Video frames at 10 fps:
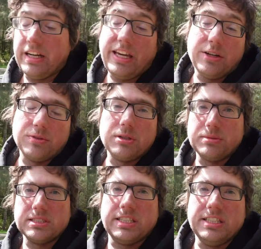I can't really
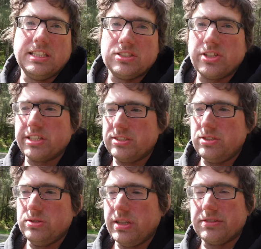because I need that socket
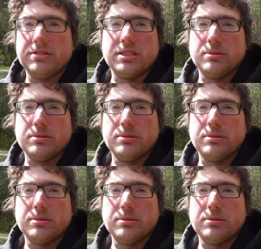to take everything